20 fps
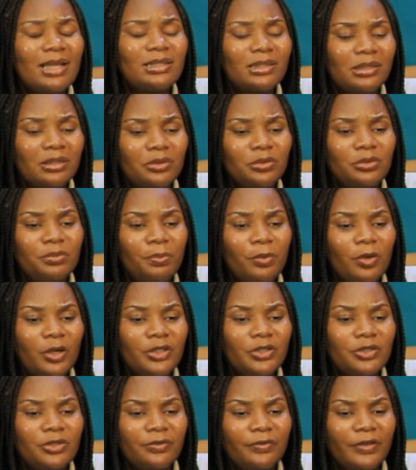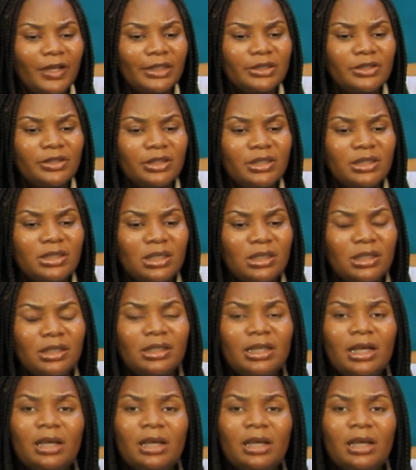That's a good point you've actually said.